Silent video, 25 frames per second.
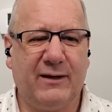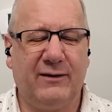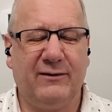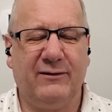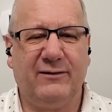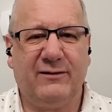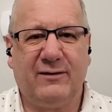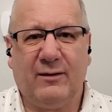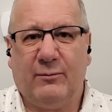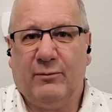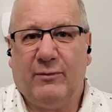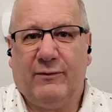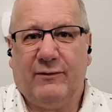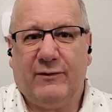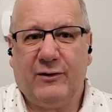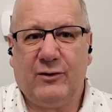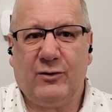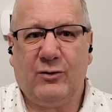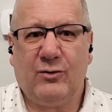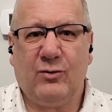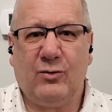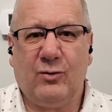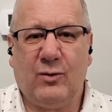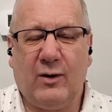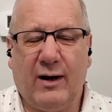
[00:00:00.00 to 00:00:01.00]
Some of you
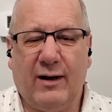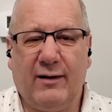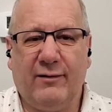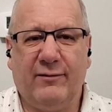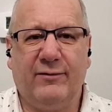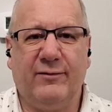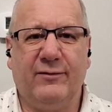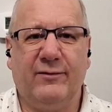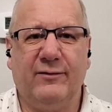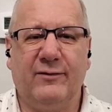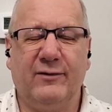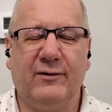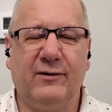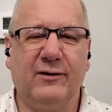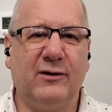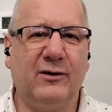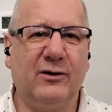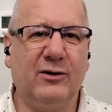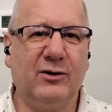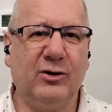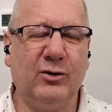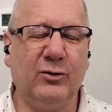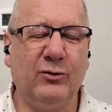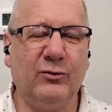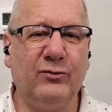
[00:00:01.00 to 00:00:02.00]
who have
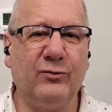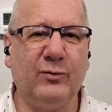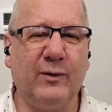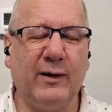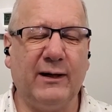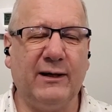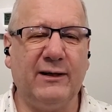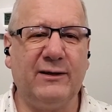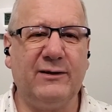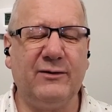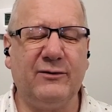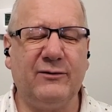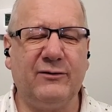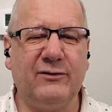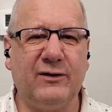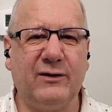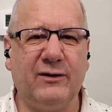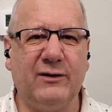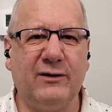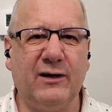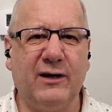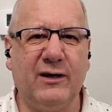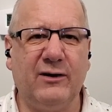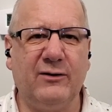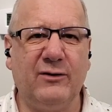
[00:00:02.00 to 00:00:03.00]
close relatives
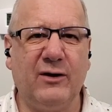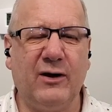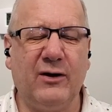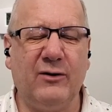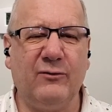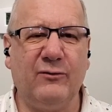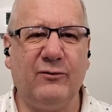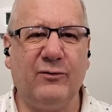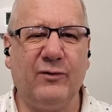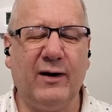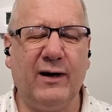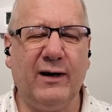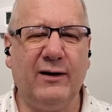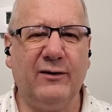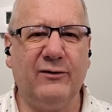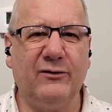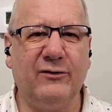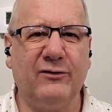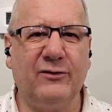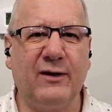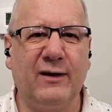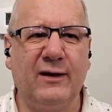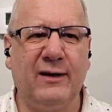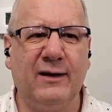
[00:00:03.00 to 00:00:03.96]
and friends.